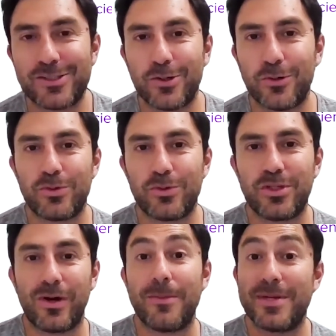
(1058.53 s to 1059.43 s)
to
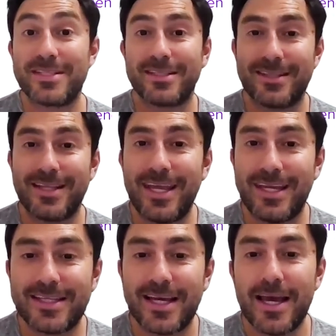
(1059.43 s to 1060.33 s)
what the business
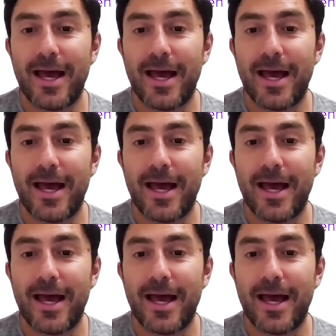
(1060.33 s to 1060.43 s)
needs.